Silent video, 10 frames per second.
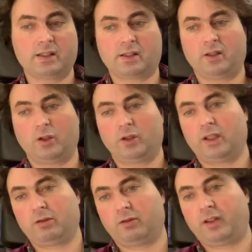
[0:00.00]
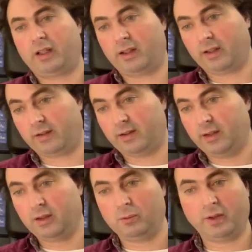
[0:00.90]
and you only have a finite
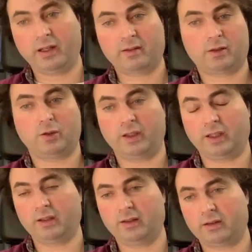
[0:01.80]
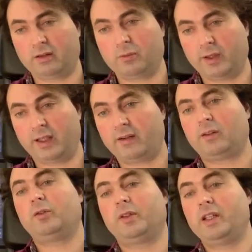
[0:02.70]
weight going in there, the weight
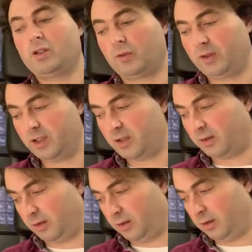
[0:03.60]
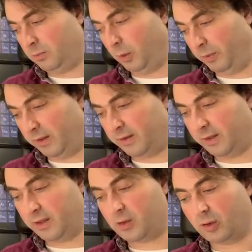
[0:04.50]
of each of these momenta
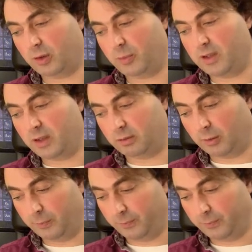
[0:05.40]
is going to be 0.